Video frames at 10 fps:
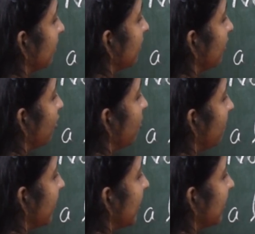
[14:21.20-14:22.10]

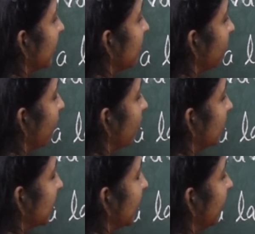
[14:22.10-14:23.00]
Law-making
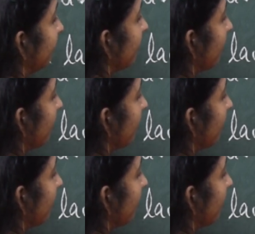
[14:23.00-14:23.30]
body